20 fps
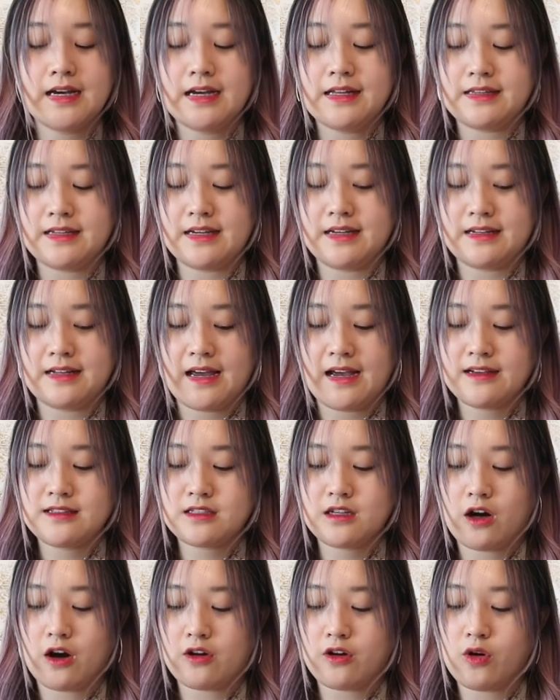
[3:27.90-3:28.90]
The next
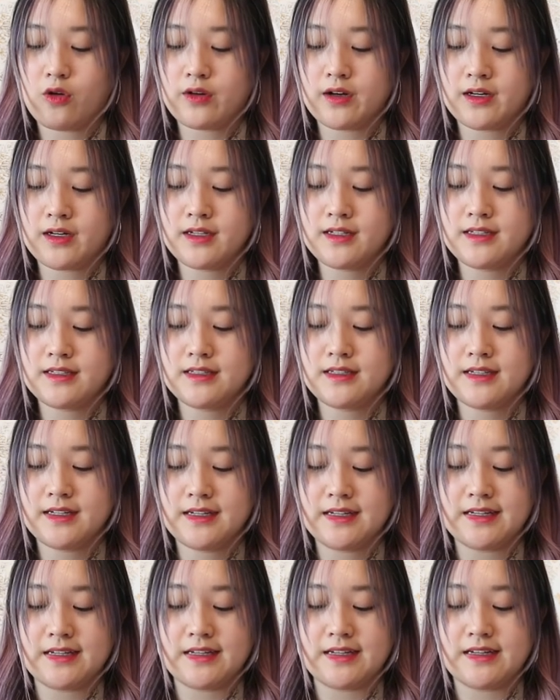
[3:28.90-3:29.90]
card holder
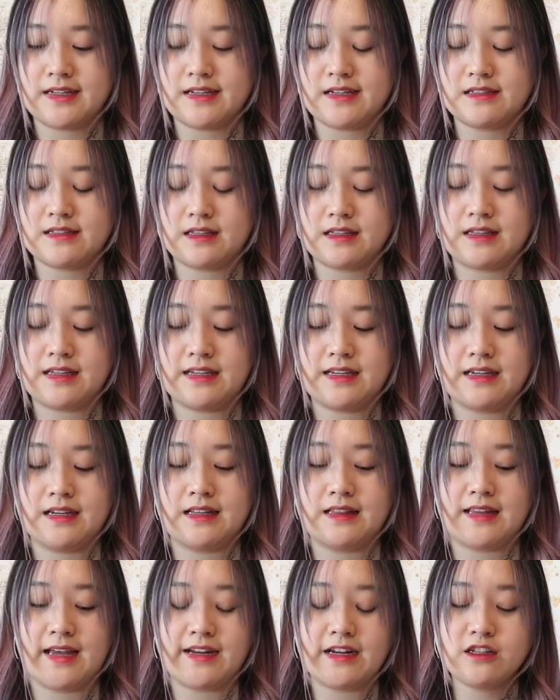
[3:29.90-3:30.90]
is the
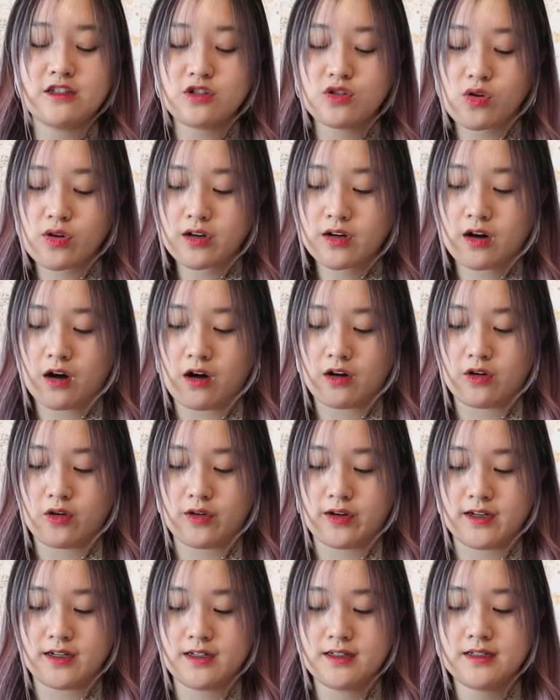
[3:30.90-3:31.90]
Lady Dior card
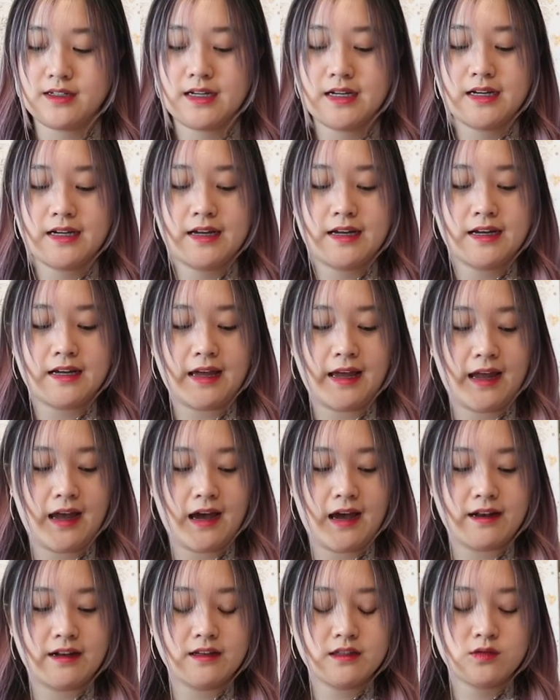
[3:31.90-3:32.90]
holder,
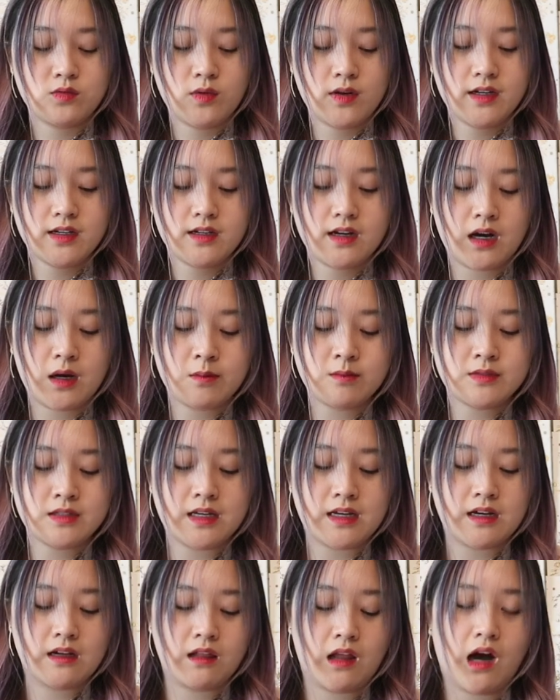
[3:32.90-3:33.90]
and this one comes
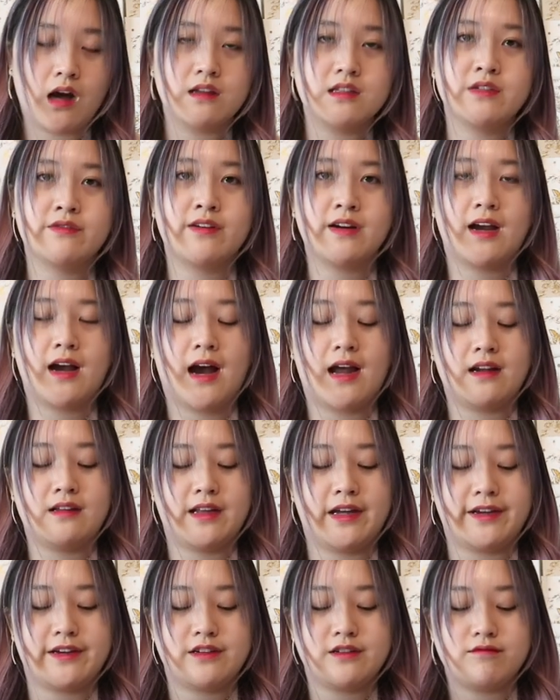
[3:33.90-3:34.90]
in a lot of different kind of
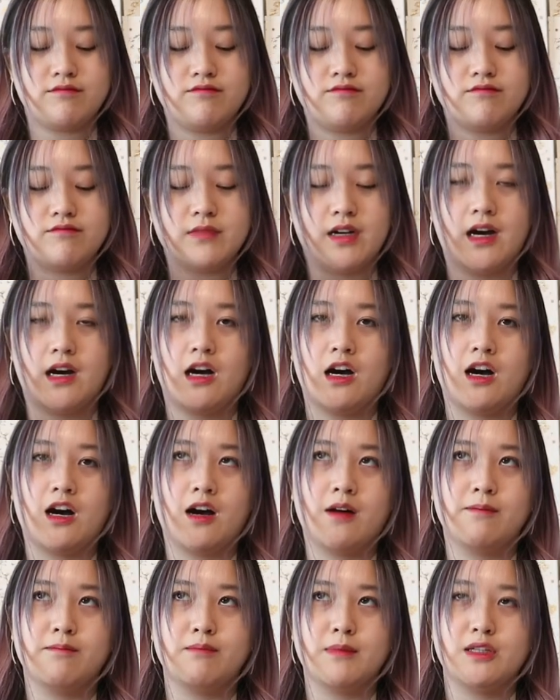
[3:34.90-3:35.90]
like
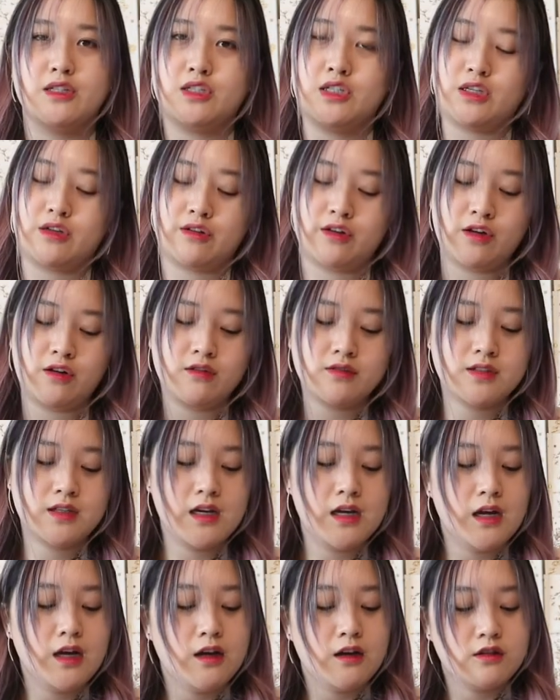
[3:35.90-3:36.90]
materials.
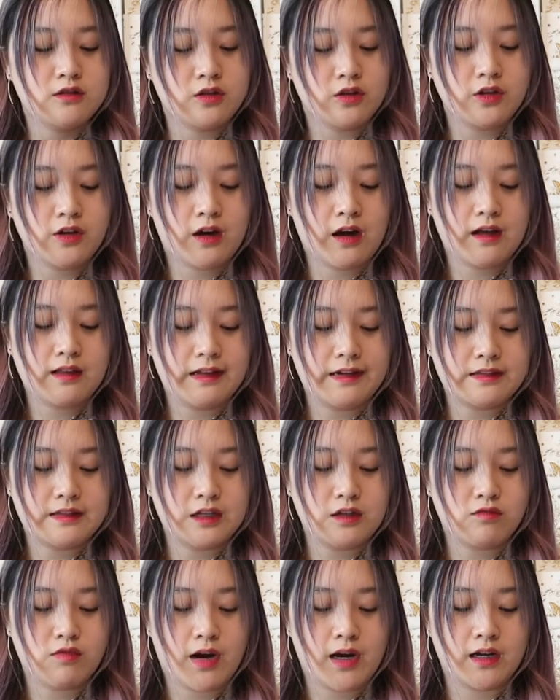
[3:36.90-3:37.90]
So you got like
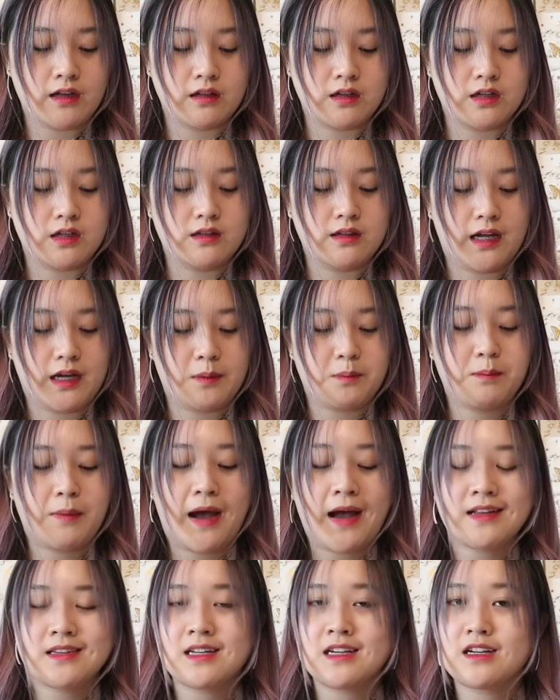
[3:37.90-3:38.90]
the regular like
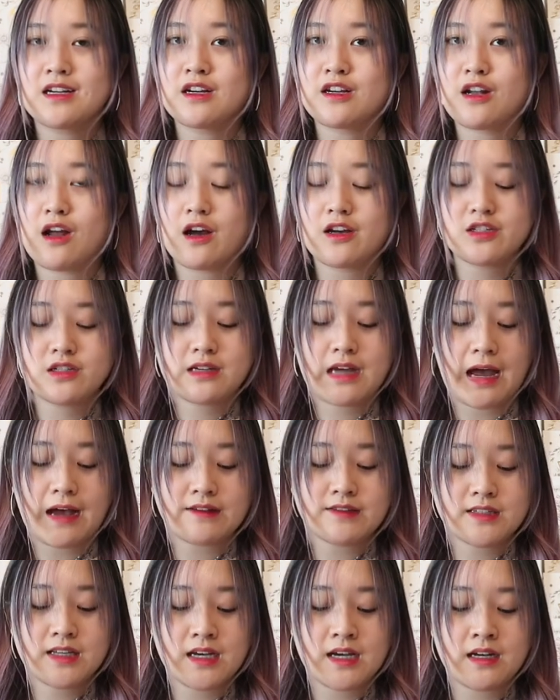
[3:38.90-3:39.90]
patent canage
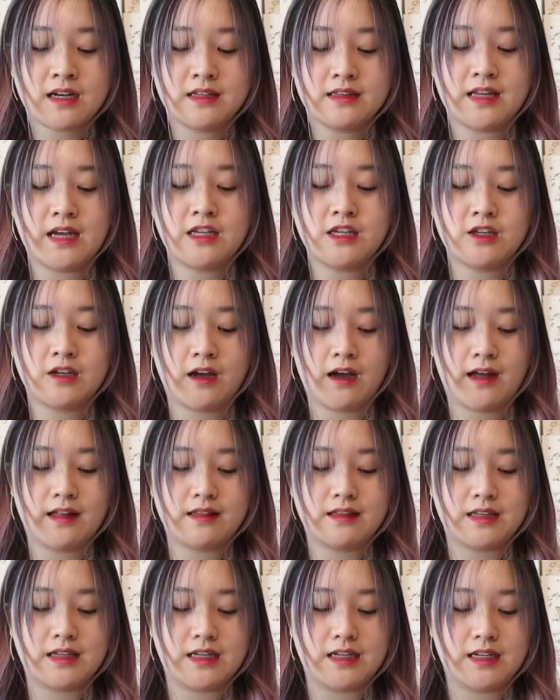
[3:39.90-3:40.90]
calfskin, then you
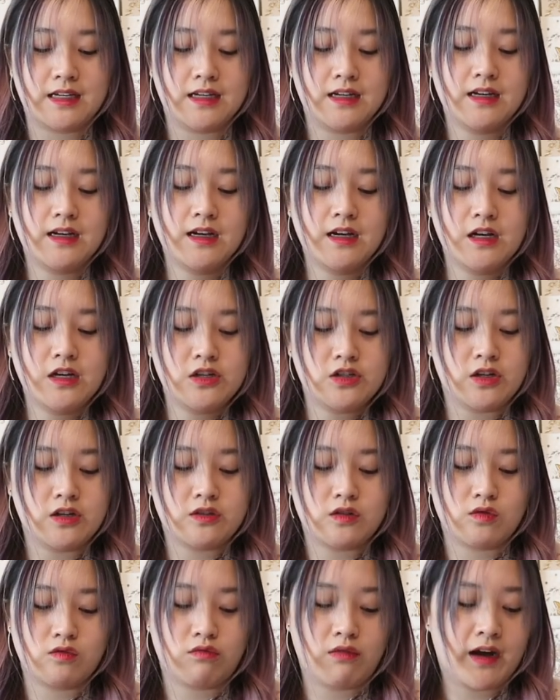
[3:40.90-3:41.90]
get the
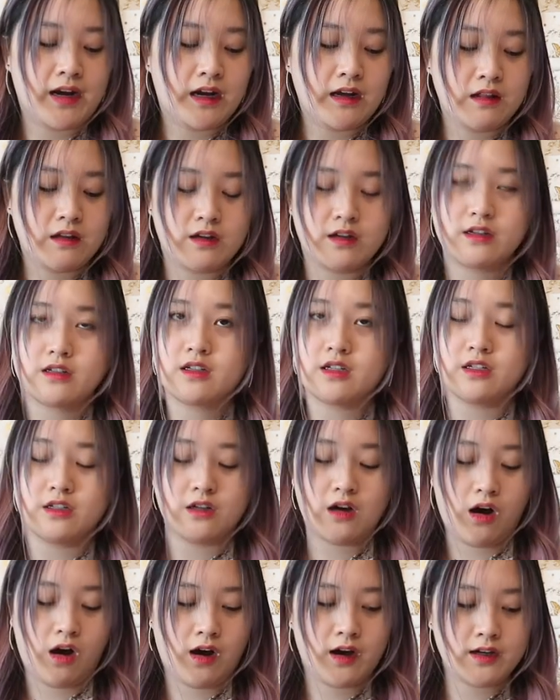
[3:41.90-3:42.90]
just regular
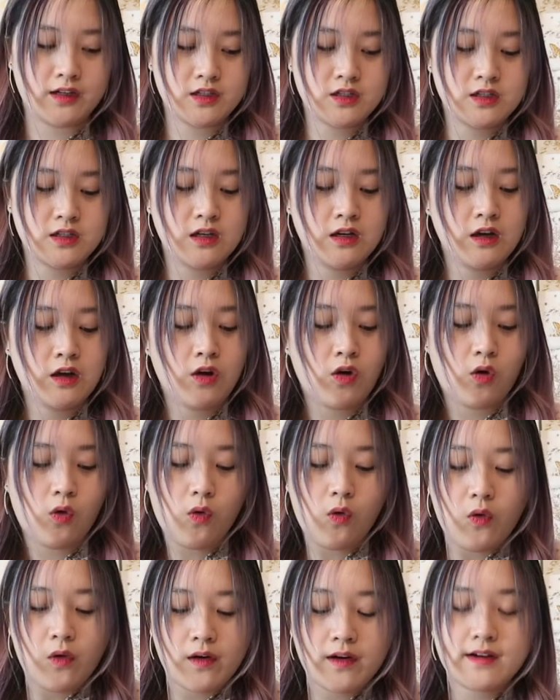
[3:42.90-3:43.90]
canage
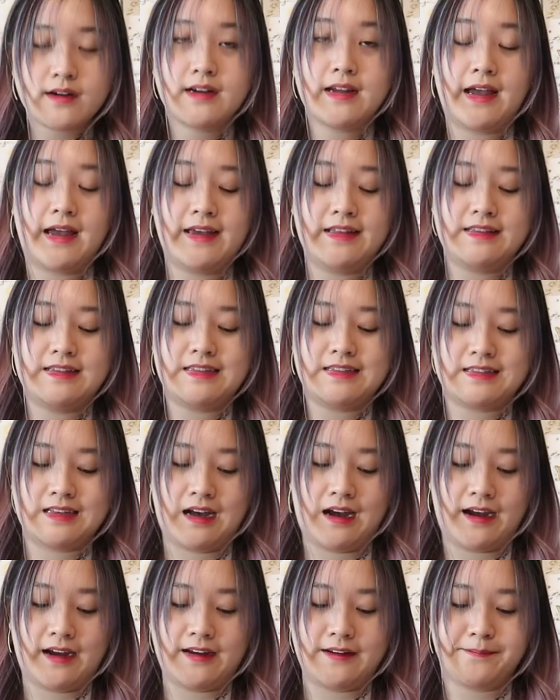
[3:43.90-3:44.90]
or a
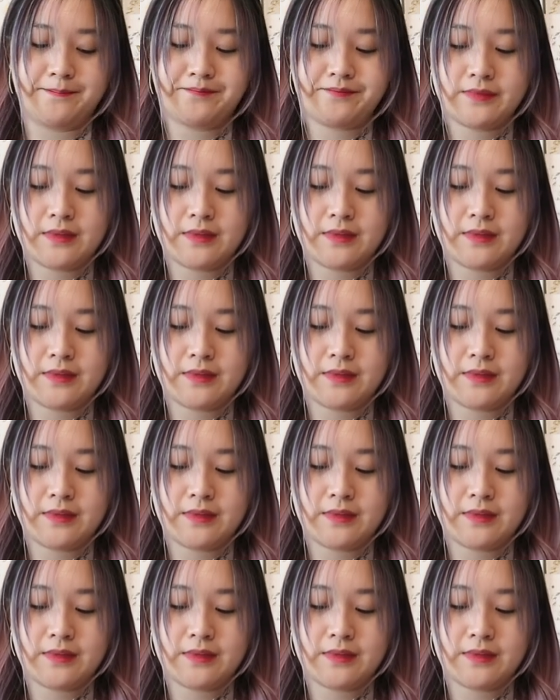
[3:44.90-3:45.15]
design.